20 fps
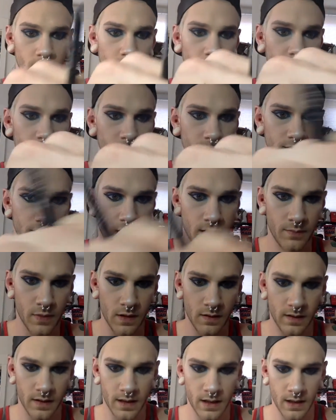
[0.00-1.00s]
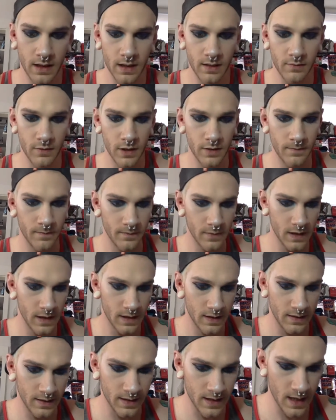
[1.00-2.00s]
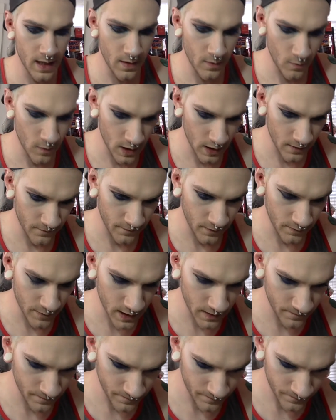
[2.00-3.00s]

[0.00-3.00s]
I gotta stop using that camera. It's not working for me.